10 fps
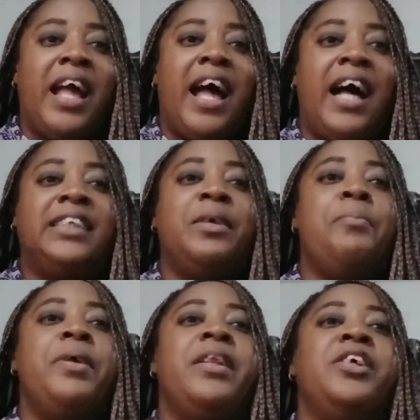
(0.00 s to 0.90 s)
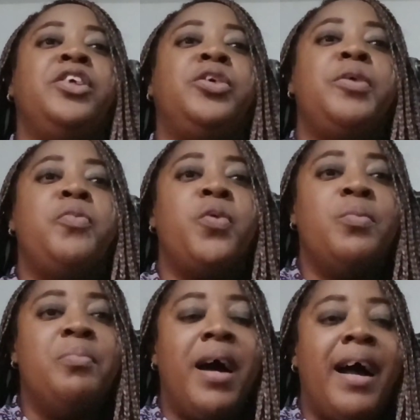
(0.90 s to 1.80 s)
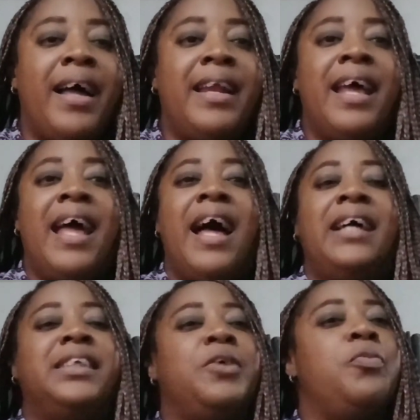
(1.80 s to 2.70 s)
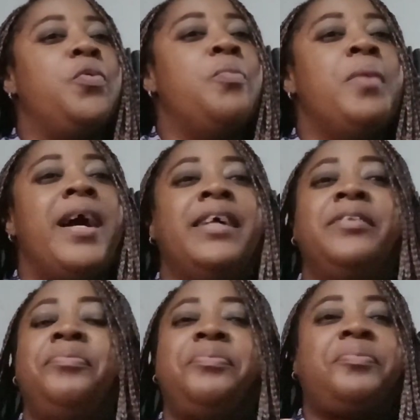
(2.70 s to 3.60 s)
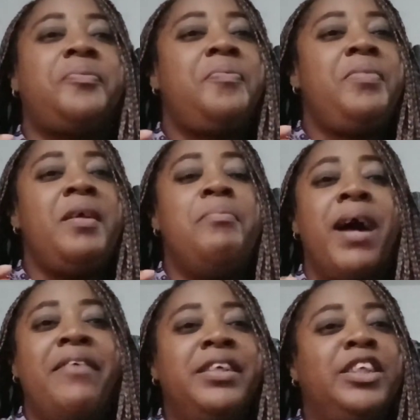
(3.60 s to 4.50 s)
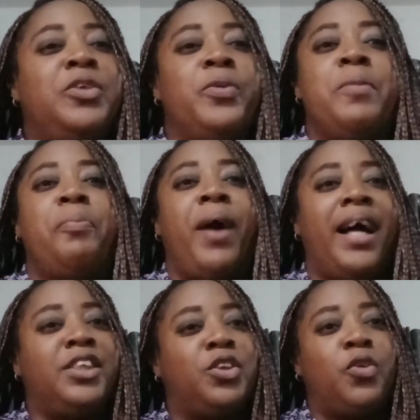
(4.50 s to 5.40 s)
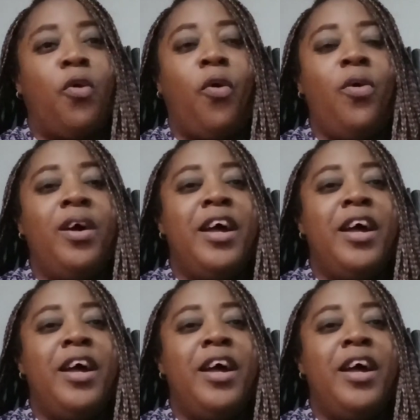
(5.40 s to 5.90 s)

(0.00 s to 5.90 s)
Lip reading: as a ministry woman, as a woman married to a pastor,